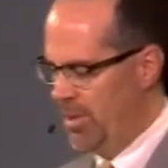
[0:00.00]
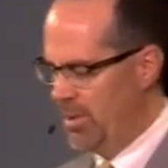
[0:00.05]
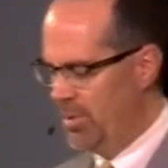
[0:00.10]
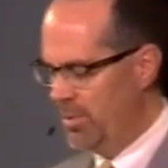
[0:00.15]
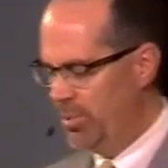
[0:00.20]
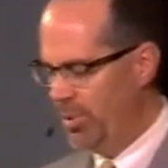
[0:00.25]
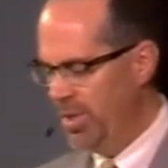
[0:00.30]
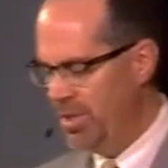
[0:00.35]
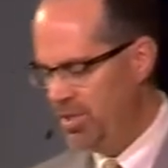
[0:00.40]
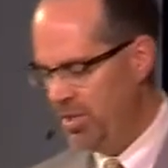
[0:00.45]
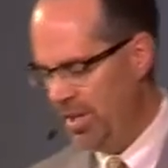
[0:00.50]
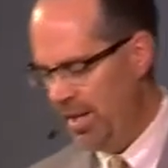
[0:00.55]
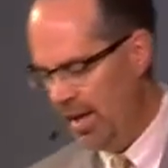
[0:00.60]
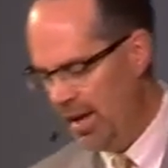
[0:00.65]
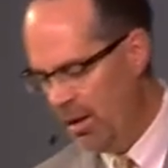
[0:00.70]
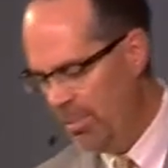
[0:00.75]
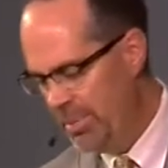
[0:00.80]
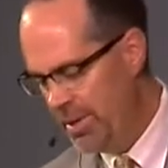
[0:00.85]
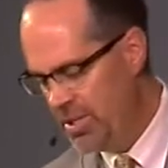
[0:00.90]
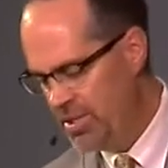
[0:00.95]
But we
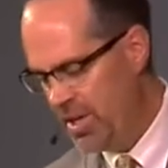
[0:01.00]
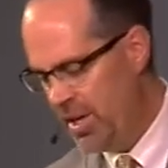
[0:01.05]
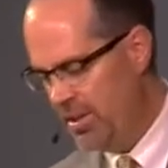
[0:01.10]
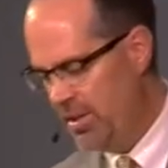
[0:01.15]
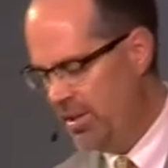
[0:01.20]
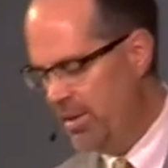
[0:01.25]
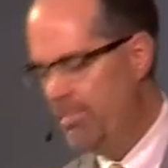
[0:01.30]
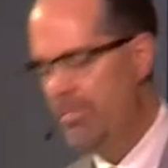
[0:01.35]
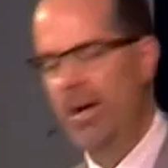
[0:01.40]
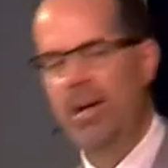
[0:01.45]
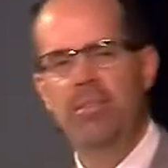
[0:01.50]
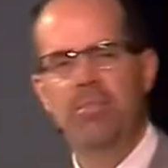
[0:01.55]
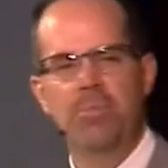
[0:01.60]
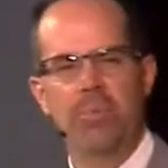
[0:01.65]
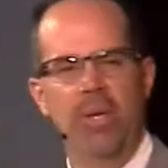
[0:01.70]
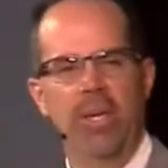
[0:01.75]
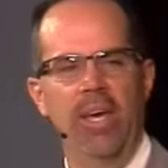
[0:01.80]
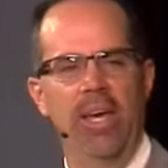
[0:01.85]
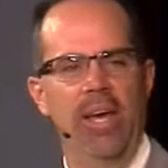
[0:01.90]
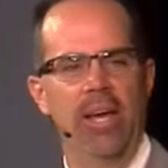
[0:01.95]
should help each other the
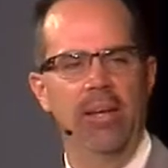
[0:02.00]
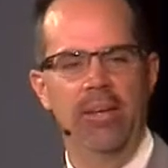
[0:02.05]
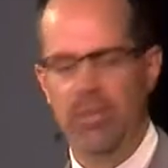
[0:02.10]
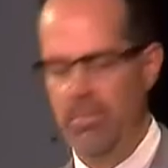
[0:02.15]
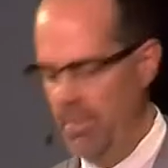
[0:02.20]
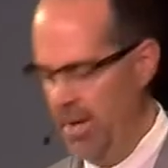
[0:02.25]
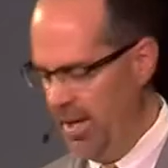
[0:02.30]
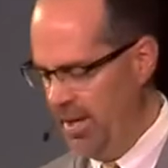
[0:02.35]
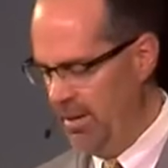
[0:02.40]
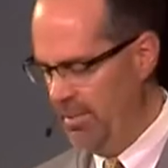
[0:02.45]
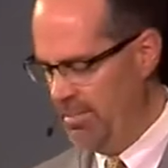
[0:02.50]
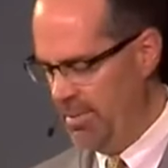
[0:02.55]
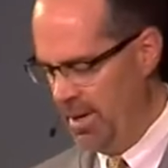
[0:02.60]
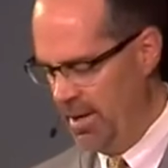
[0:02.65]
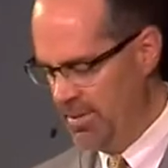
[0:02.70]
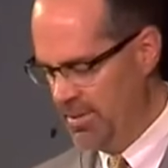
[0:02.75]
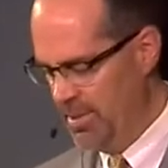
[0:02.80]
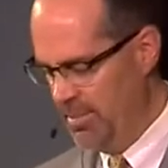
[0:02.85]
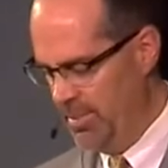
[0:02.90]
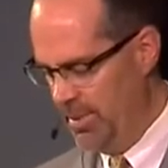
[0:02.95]
best we can to make it
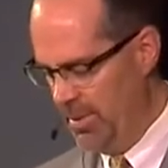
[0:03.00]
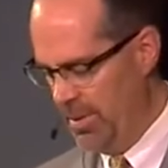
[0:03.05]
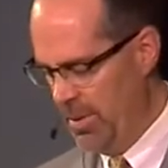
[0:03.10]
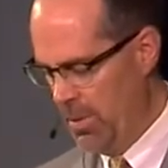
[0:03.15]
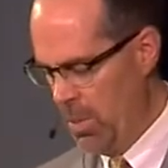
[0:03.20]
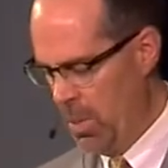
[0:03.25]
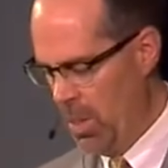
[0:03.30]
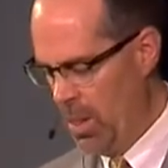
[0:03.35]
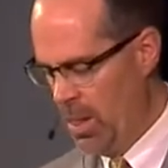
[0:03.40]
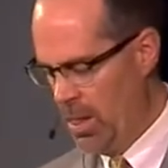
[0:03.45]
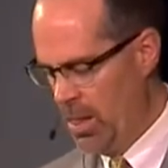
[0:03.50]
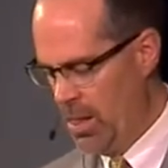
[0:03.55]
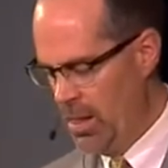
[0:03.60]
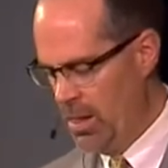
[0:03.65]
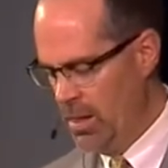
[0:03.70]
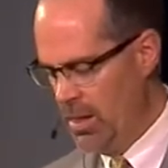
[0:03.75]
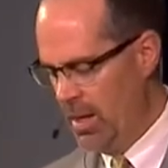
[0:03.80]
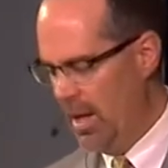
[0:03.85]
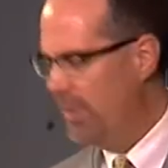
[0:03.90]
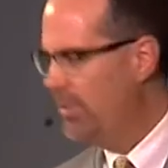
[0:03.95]
possible.
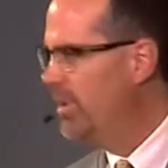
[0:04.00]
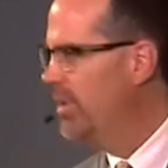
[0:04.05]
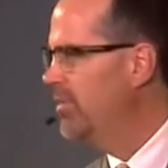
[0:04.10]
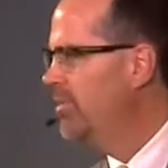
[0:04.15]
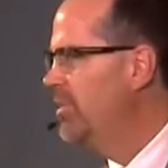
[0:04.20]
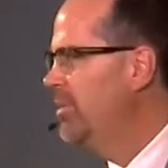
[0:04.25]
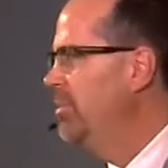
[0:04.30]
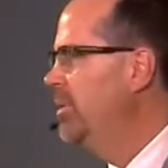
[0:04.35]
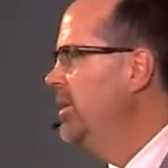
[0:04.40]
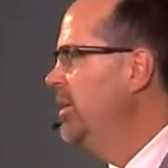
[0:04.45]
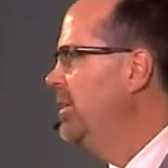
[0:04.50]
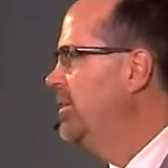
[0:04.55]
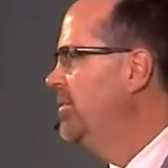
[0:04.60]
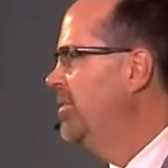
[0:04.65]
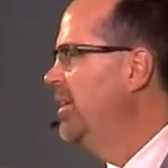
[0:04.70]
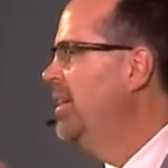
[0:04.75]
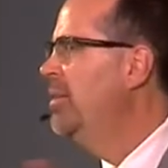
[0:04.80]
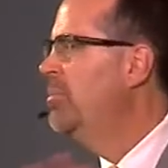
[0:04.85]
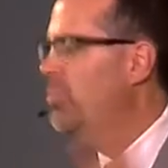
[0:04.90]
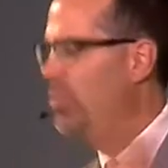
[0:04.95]
I want us to
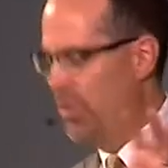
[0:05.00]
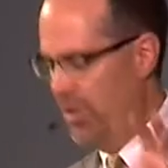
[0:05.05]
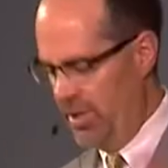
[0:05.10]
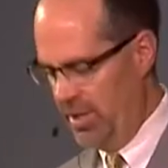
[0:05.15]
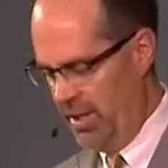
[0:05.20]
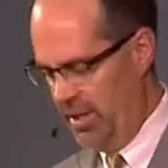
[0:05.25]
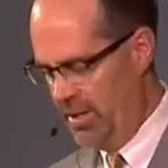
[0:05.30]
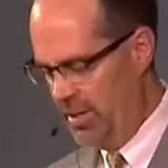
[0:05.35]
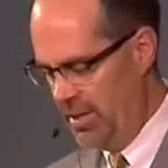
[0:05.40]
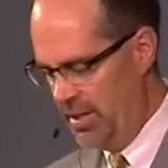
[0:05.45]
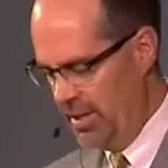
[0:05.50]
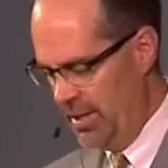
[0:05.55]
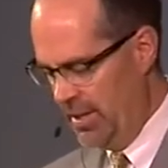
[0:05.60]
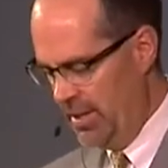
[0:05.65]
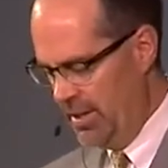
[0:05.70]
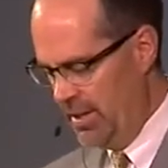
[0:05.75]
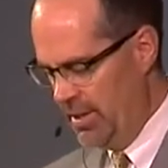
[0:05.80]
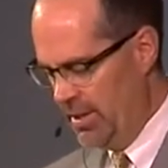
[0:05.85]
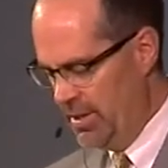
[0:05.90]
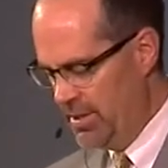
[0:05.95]
be teamwork and
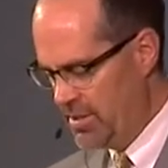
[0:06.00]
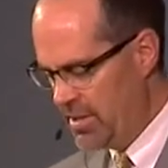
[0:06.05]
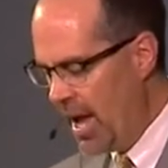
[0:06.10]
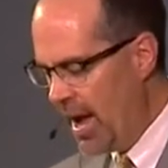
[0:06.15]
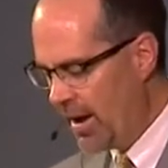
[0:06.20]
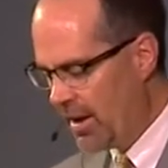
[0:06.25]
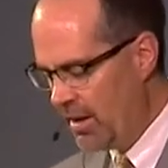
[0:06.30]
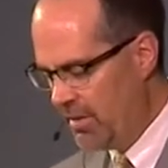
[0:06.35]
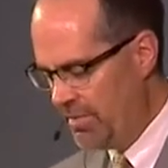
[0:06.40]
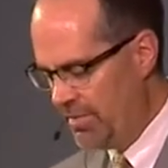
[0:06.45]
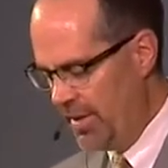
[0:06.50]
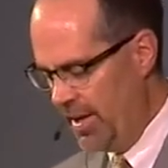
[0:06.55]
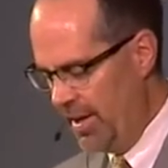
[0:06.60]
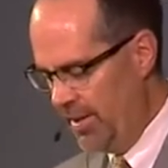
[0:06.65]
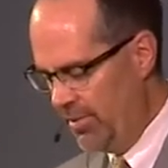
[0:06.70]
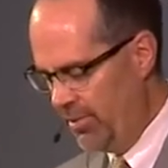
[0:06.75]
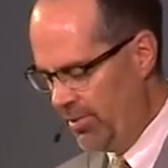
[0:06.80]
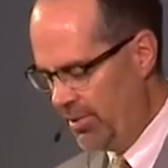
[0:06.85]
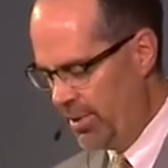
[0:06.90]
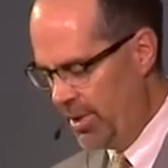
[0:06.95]

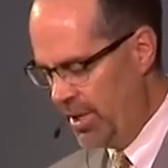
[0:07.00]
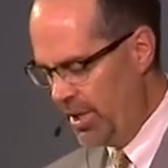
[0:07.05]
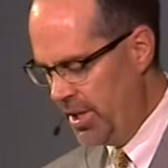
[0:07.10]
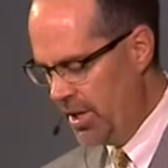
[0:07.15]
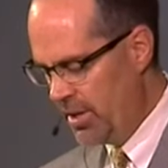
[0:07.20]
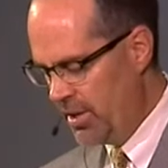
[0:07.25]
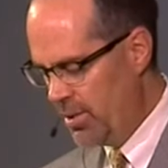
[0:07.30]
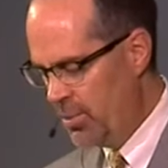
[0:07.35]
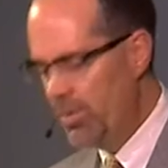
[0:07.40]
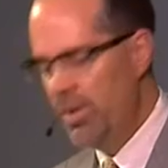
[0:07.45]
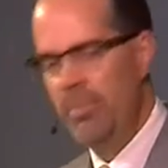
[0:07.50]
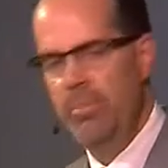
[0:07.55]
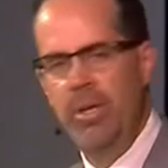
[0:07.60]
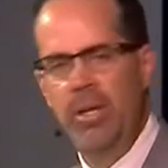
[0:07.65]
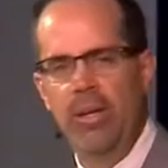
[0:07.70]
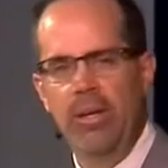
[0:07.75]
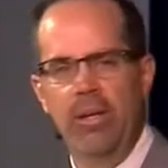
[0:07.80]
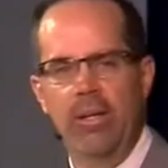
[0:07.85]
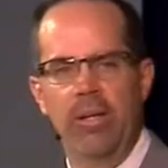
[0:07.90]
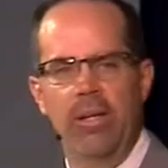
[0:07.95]
sacrifice so our younger
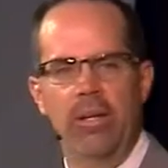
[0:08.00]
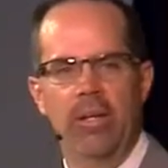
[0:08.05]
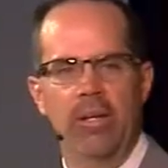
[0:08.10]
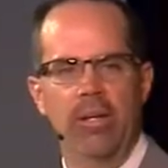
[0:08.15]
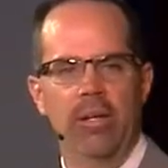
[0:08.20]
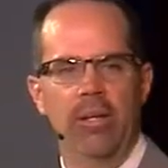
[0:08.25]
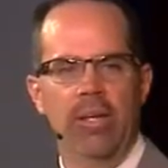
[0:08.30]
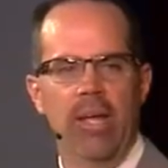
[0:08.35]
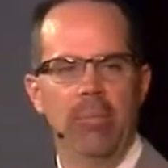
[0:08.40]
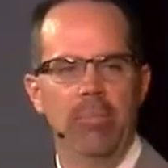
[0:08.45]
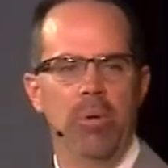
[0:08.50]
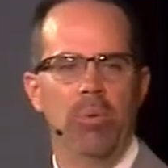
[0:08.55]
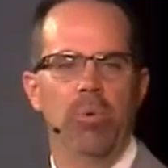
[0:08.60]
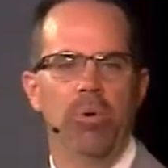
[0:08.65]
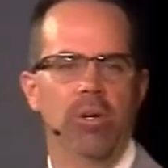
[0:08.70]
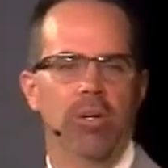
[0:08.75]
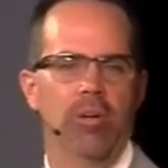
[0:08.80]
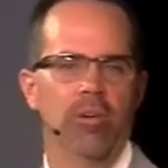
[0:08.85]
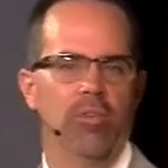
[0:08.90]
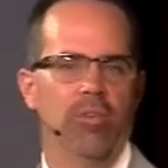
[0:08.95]
women can
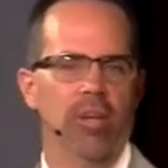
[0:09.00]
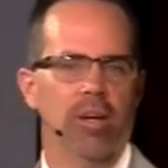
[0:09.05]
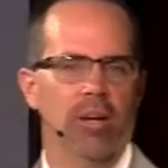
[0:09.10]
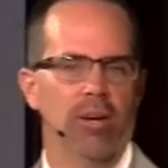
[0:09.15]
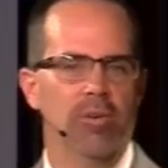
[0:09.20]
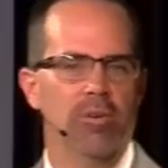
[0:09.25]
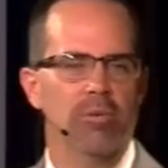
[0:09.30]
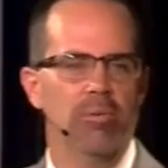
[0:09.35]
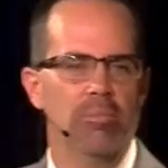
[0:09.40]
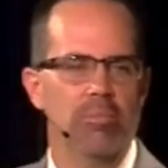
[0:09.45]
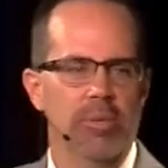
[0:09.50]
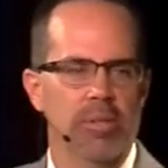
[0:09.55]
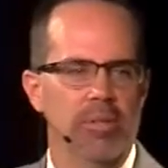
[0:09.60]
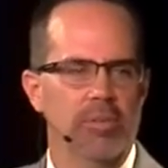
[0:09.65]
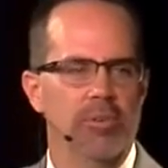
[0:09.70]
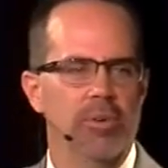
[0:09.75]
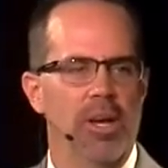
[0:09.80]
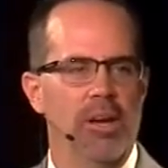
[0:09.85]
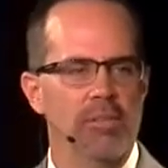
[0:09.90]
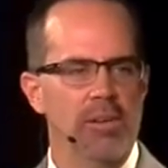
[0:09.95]
be workers at home
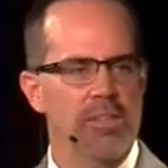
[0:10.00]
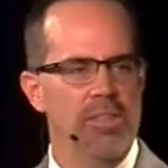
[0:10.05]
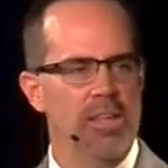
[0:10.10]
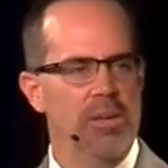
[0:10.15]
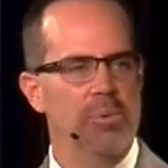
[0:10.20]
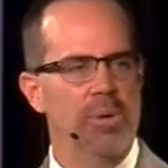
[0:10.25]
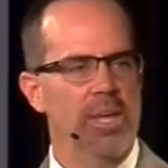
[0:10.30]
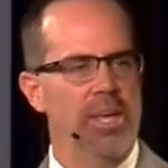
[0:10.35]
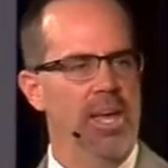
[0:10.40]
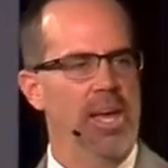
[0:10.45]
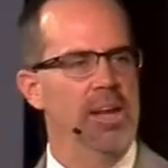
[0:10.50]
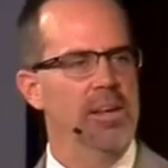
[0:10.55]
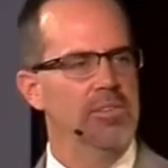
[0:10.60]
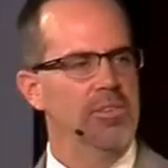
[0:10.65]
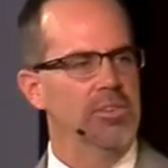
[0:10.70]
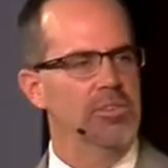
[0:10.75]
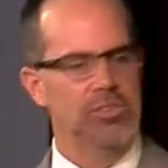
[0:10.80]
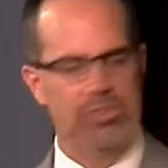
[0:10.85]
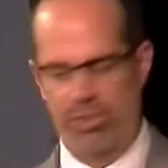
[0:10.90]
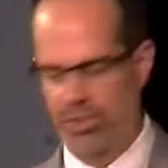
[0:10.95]
and do everything we
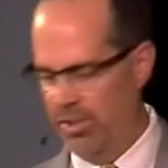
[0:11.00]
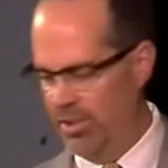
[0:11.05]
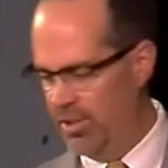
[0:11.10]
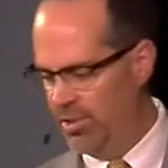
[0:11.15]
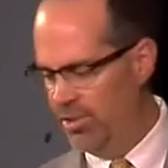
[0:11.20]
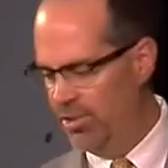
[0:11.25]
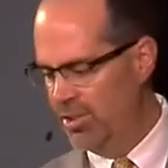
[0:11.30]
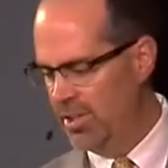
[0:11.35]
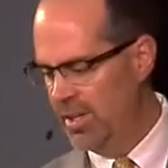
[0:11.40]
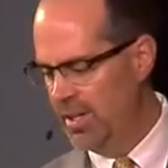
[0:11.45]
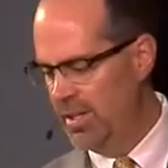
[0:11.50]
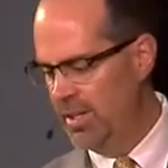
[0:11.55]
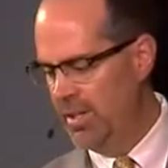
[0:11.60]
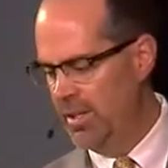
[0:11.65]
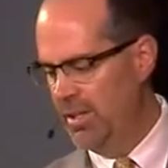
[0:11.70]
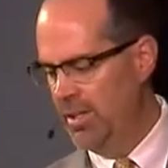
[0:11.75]
can as a church